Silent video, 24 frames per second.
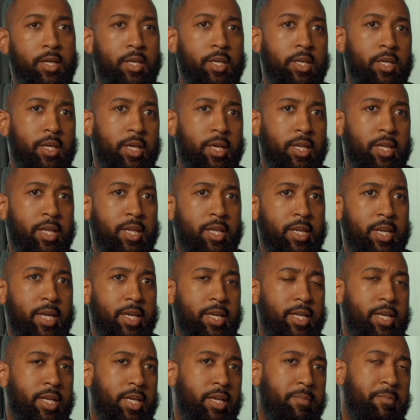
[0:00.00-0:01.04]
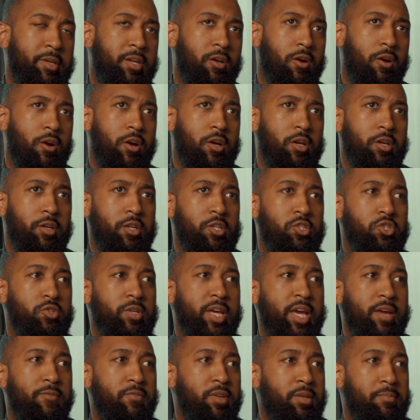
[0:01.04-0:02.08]
Yeah, and that can be harder because you
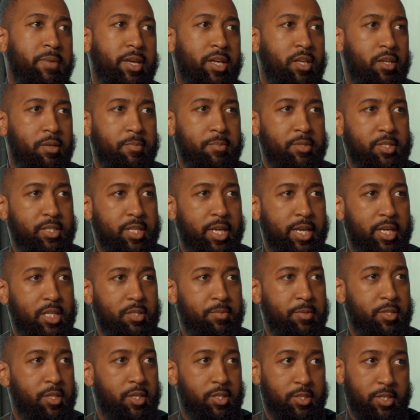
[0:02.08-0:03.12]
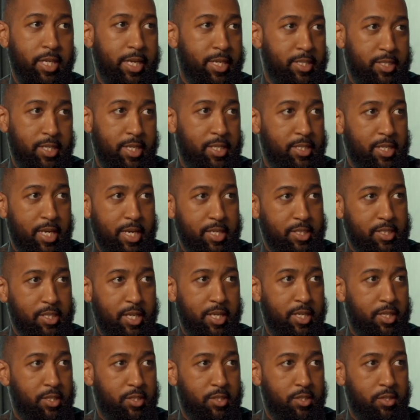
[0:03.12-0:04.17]
can't really make any mistakes because, like I said, it's high
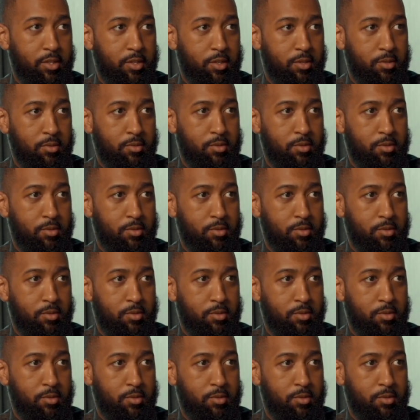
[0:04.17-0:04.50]
stakes, you know?